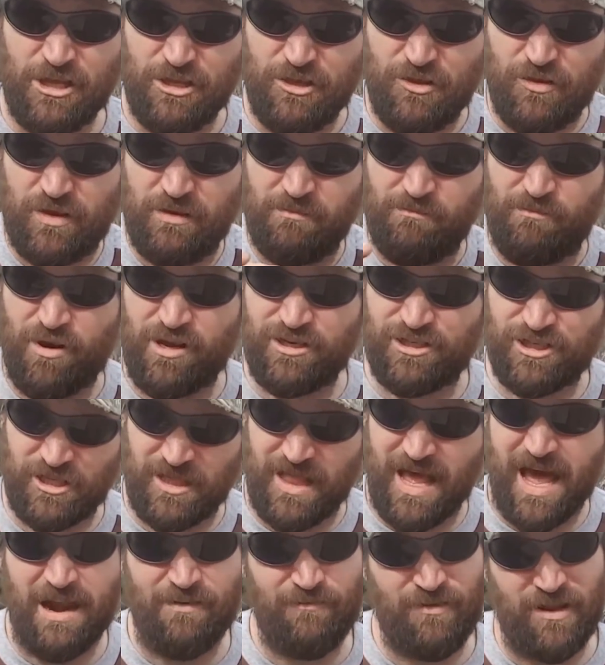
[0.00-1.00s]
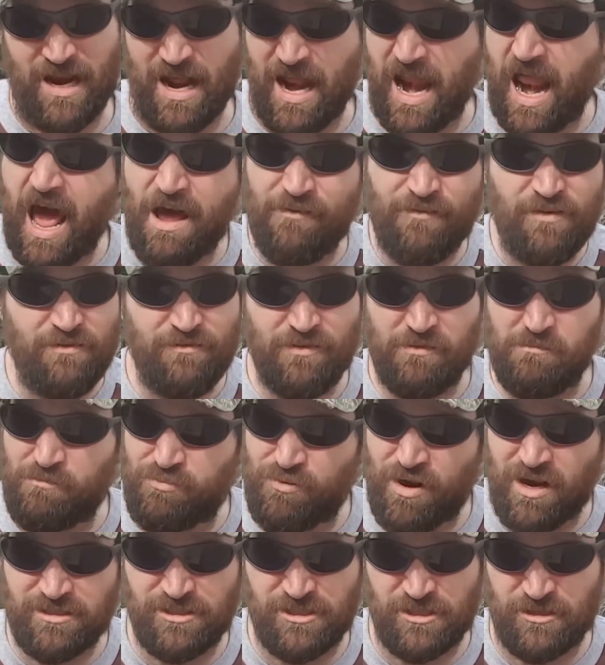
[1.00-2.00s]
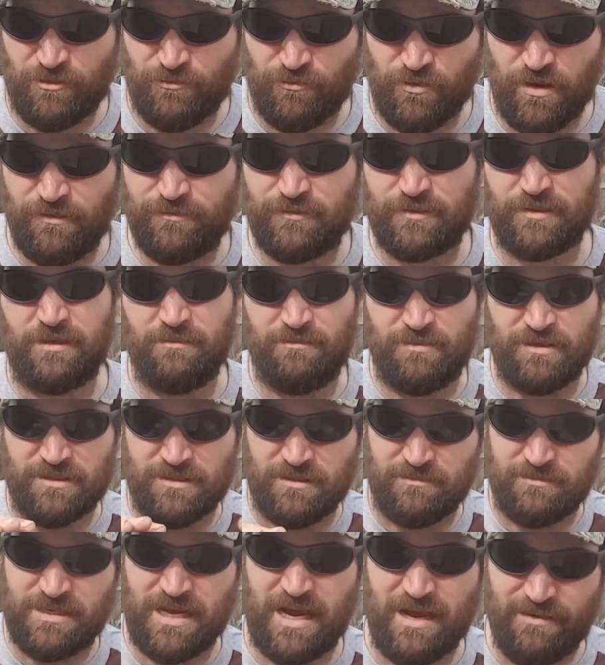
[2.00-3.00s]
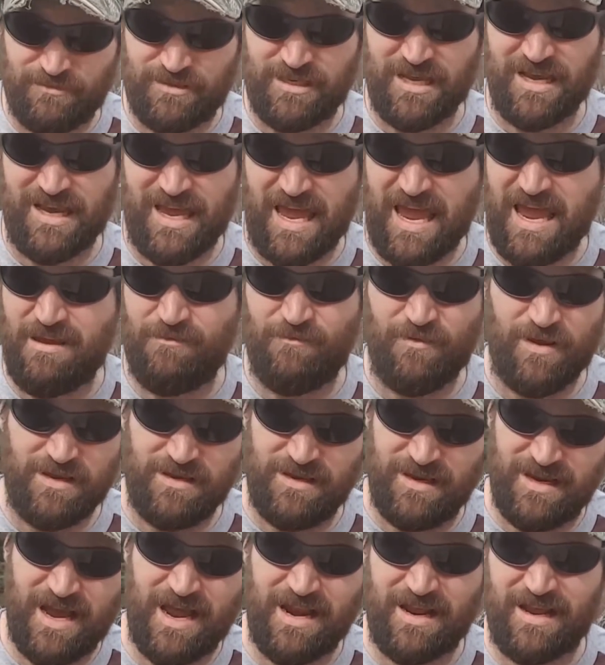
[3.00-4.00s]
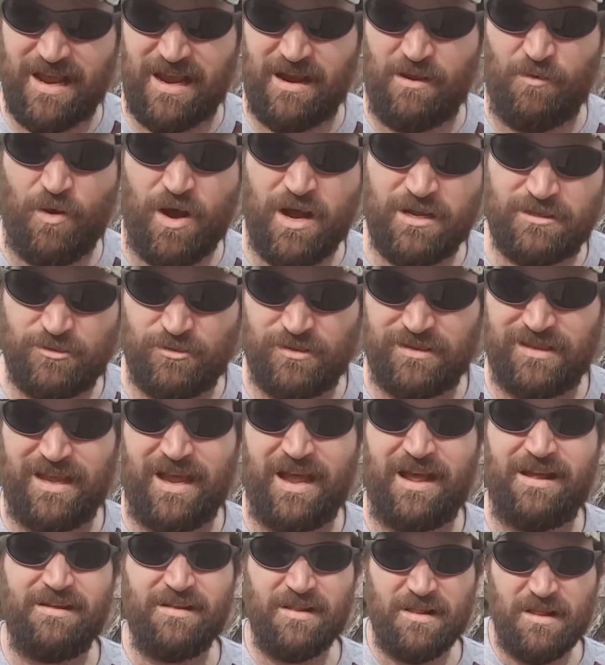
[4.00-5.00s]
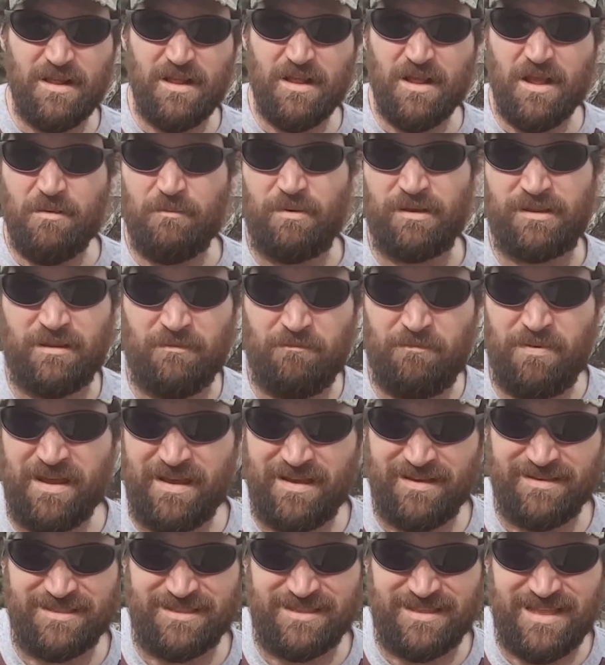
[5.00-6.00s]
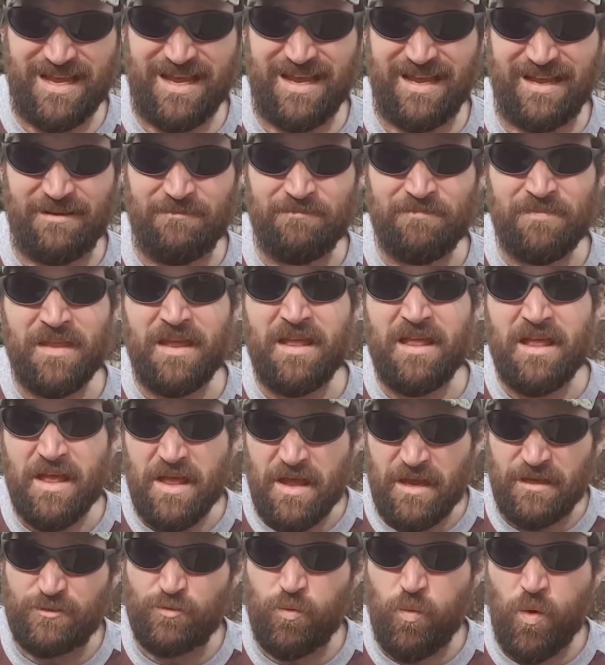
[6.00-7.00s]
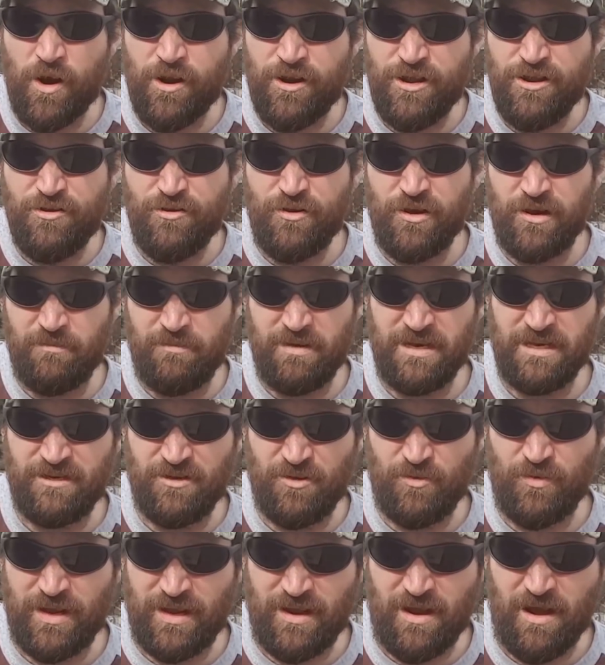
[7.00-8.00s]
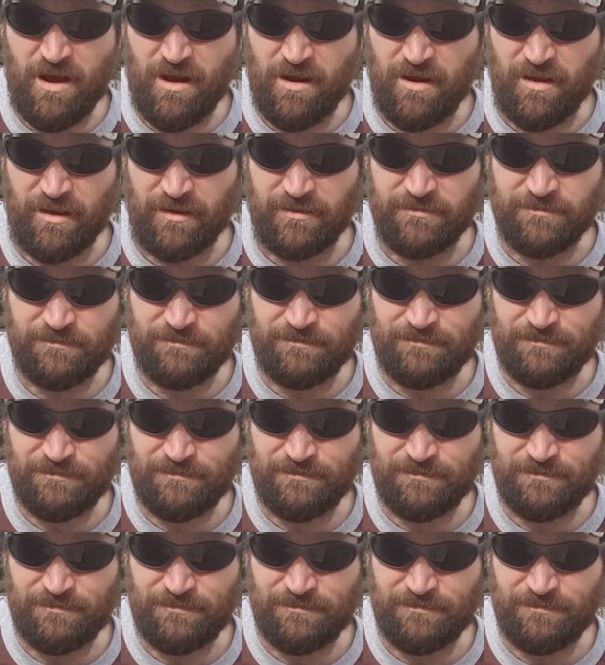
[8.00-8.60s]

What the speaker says: You can brush a lot of it, and I've even brushed the roofs in, but sometimes they cave in. You got to kind of watch with that. But the biggest thing is, what are you going to be doing hunting?